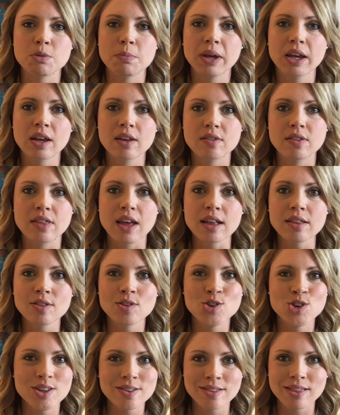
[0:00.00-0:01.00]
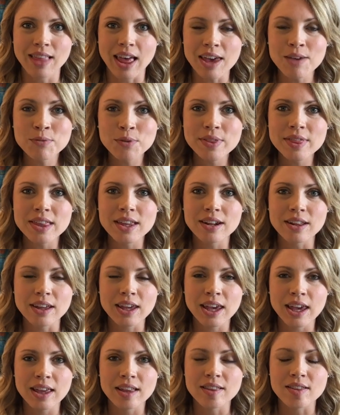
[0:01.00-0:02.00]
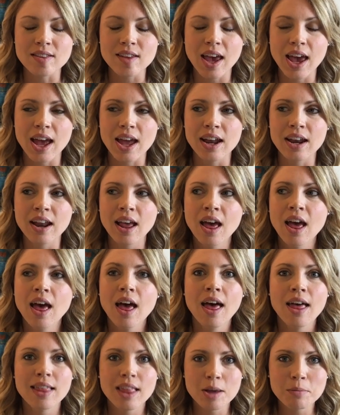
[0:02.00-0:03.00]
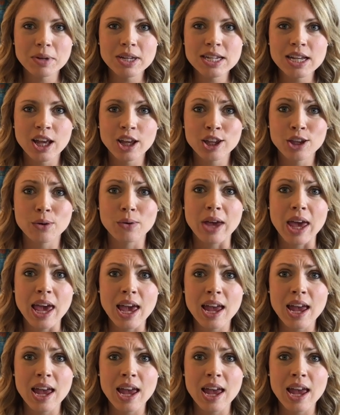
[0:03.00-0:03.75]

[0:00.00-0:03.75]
because that's just life with little kids. And let me tell you,